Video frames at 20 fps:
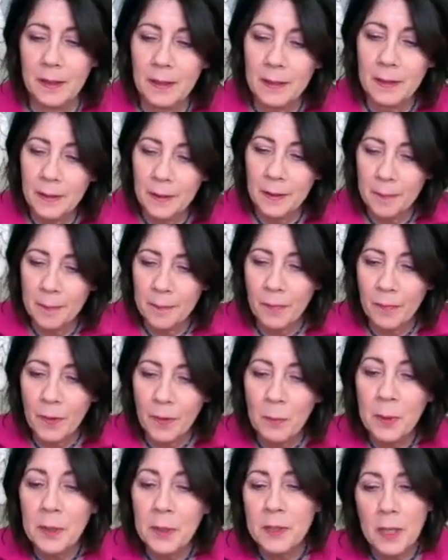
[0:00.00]
Um,
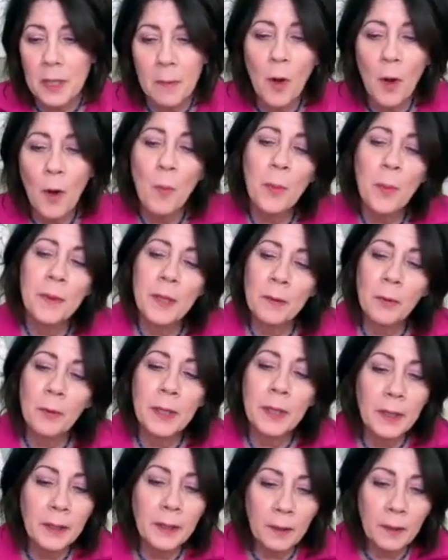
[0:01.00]
because I'm hoping that we
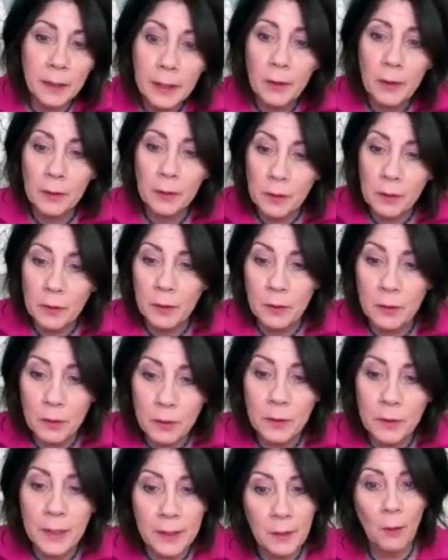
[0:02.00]
can clear
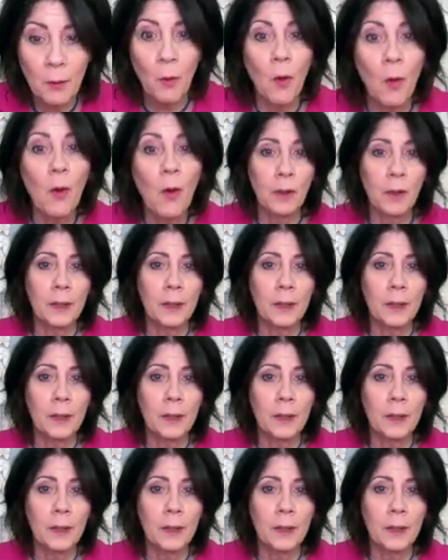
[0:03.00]
get it all